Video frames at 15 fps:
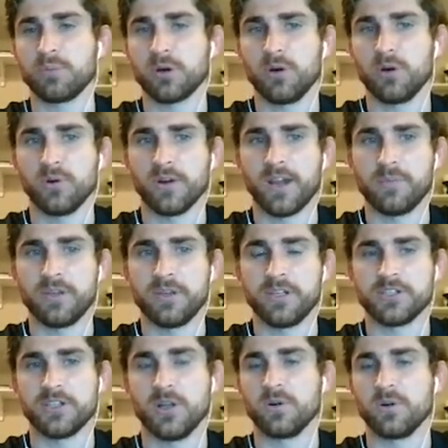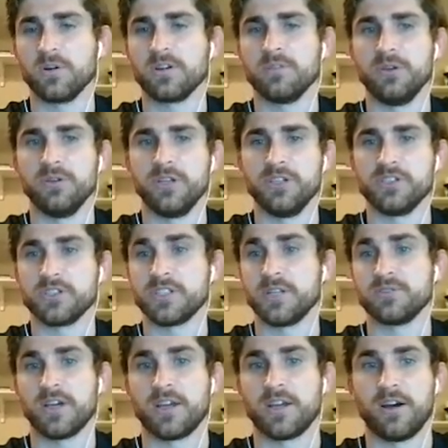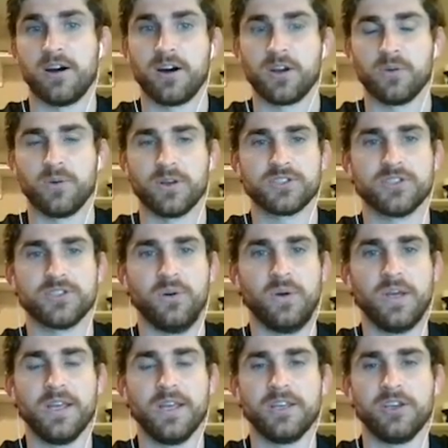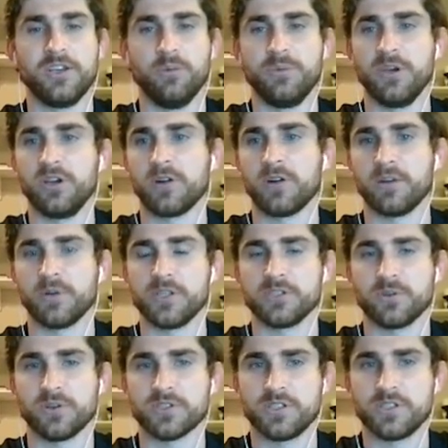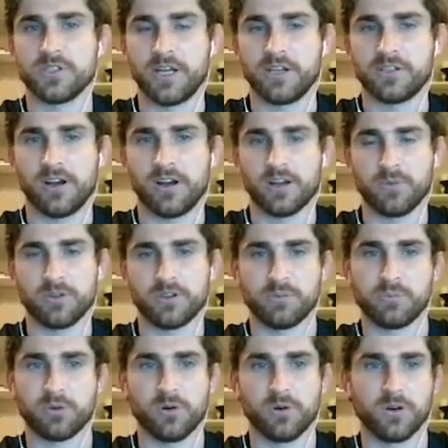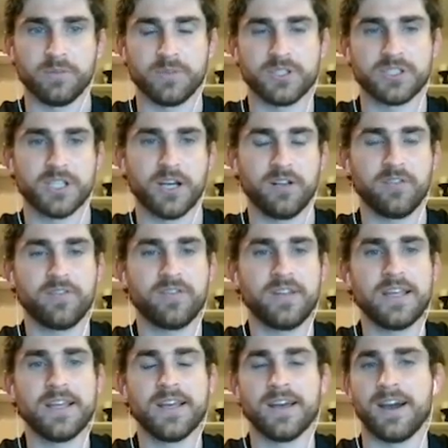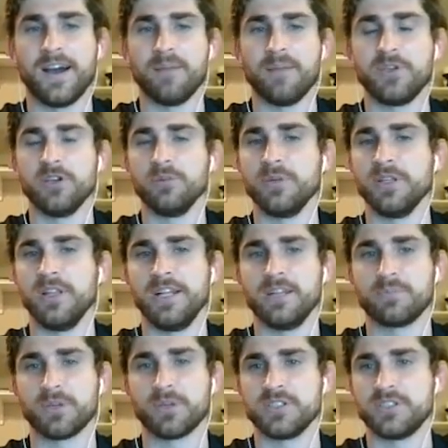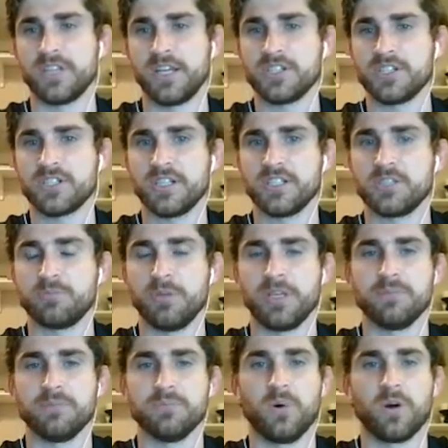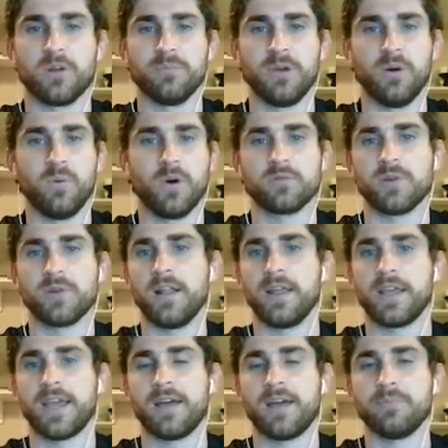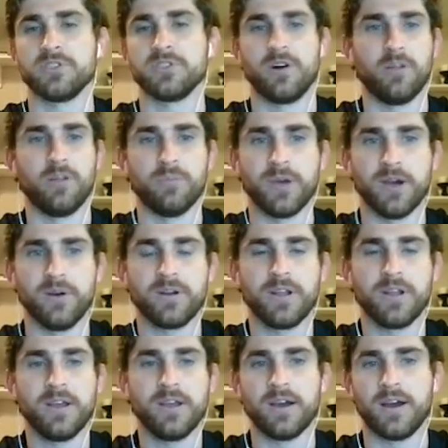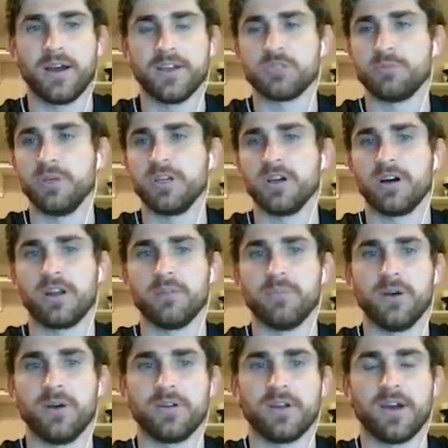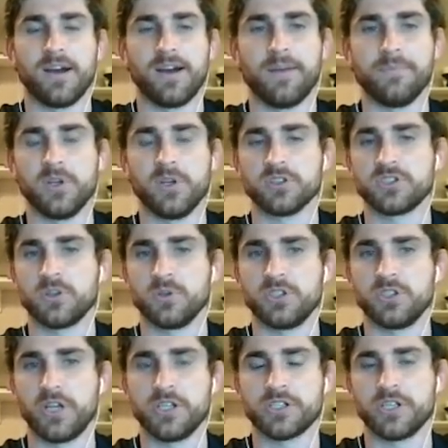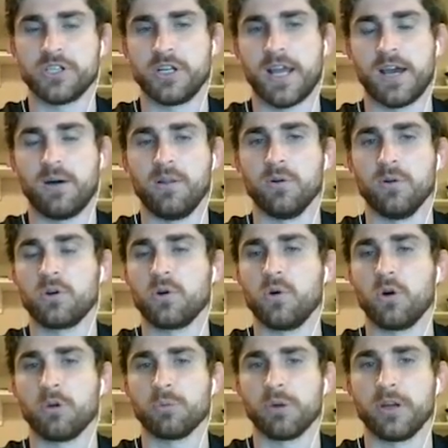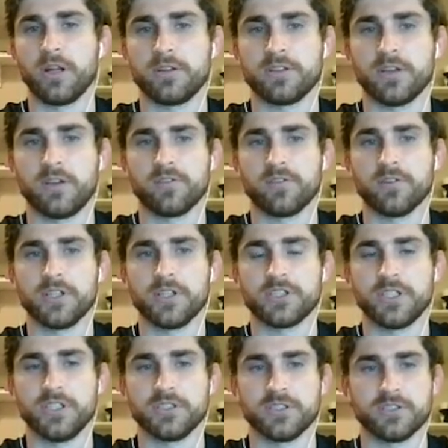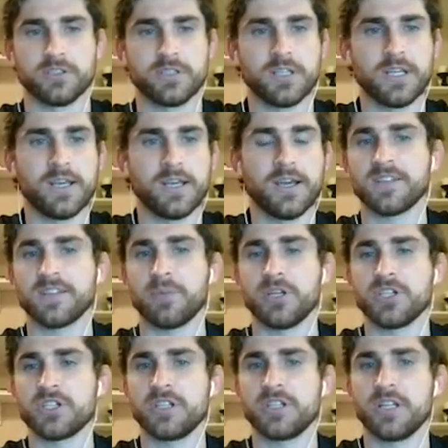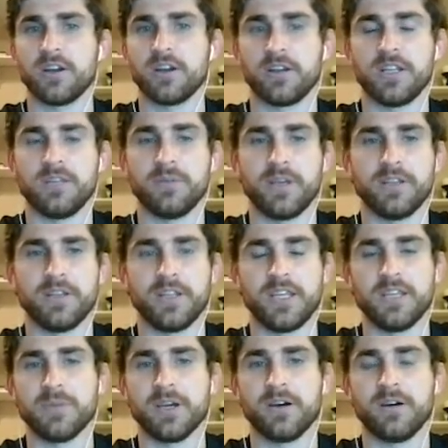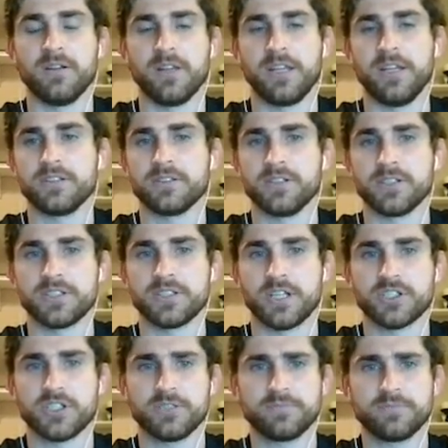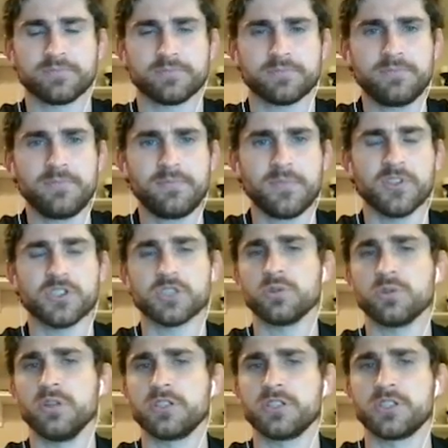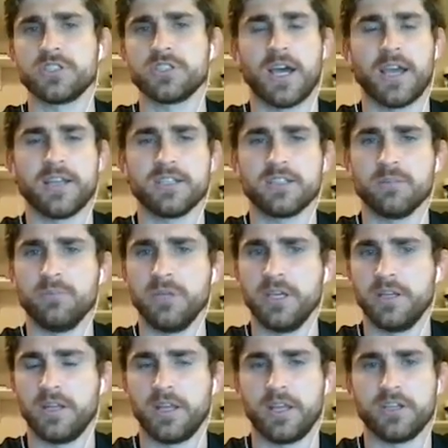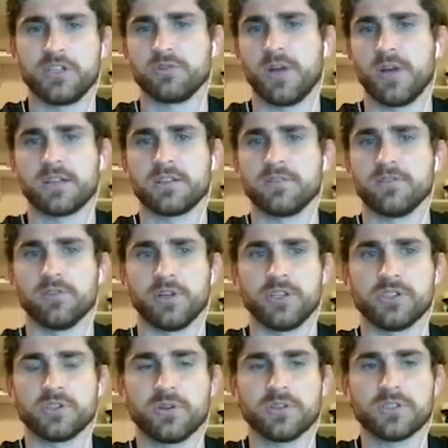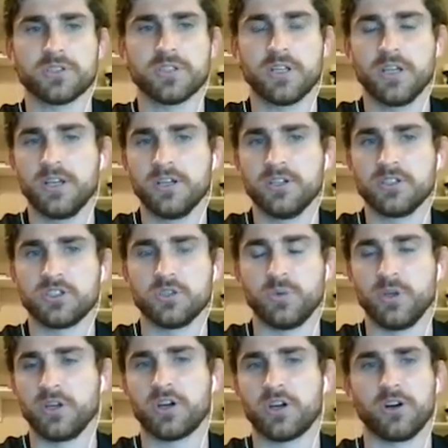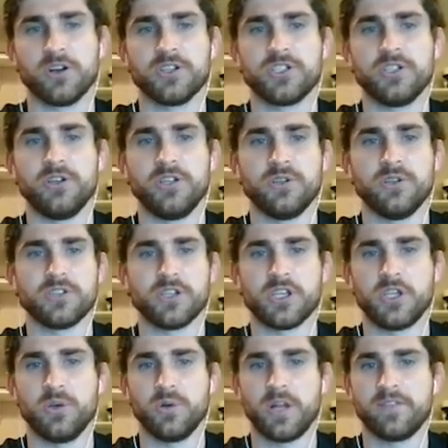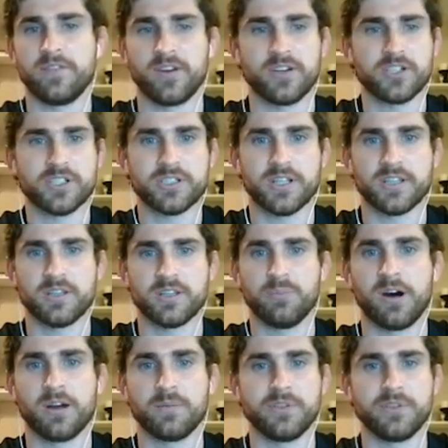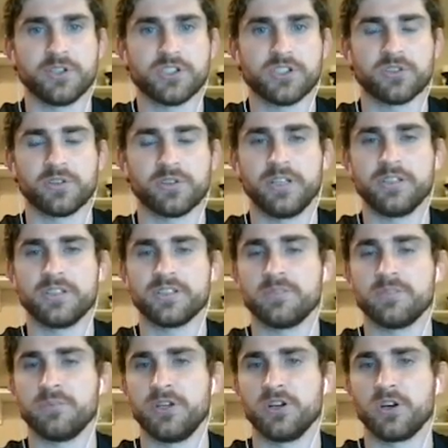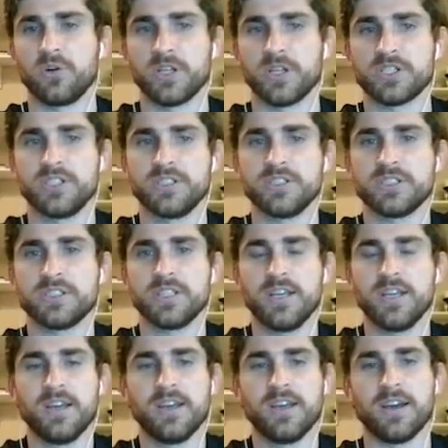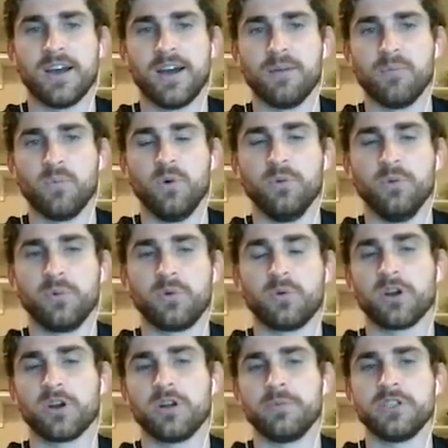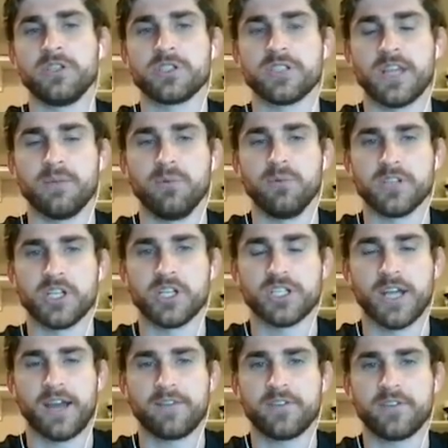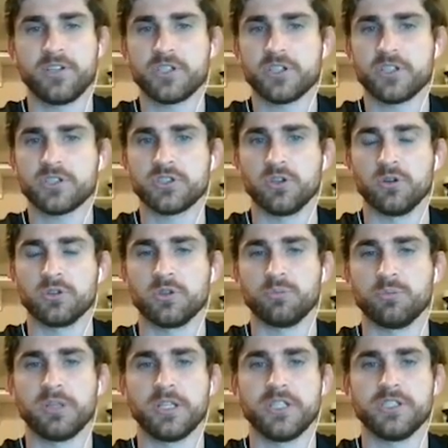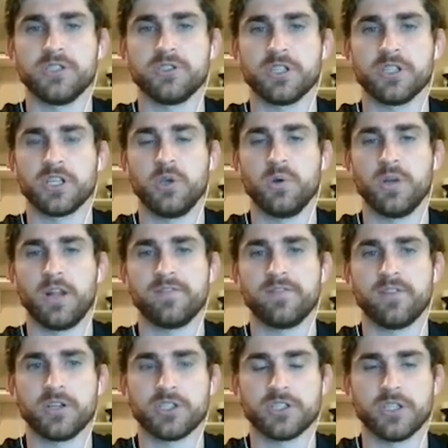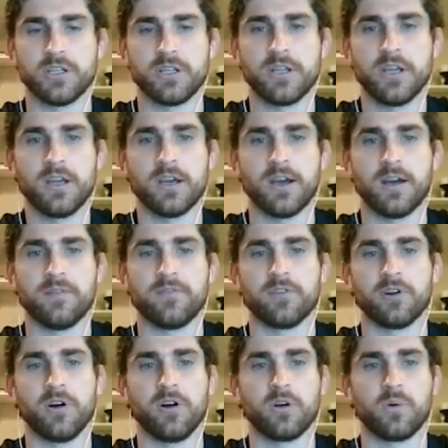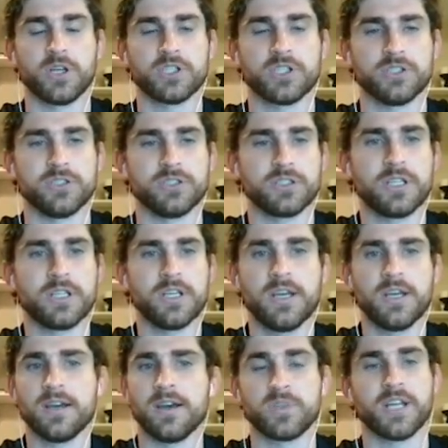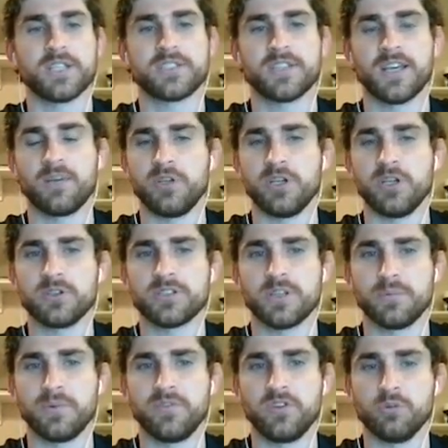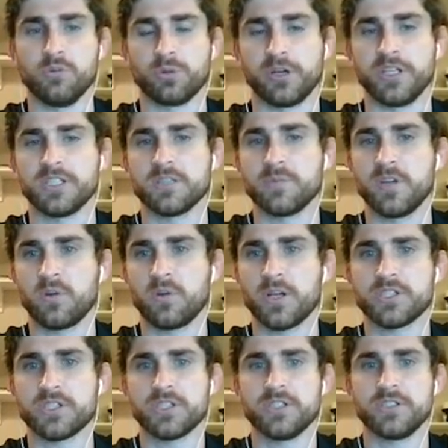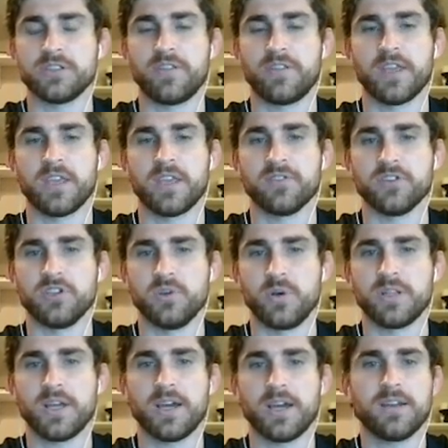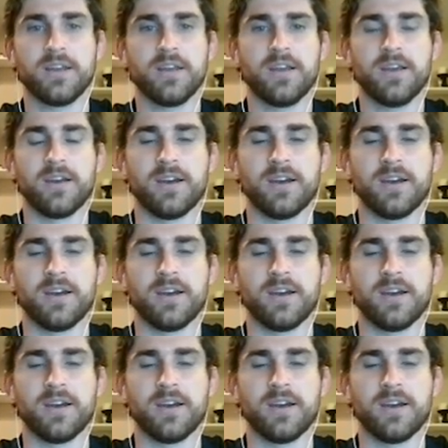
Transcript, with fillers: a program in his local community just outside of Ottawa. So He'll be a great resource today to talk about the program itself. Um, he'll be leading the presentation and speaking more about what Rally Cap is all about uh, and speak on about um, your association and how they'll incorporate it uh, for this season. As I mentioned in our e- in the email leading to this session, this is really designed to be an interactive resource. So we encourage you to use the Q&A function at the bottom of your screen to submit your questions. Um, we we are going to be disabling the chat feature, so, so please use the Q&A function um, for all questions. With that said, we know some of you pre-submitted questions and thank you for doing that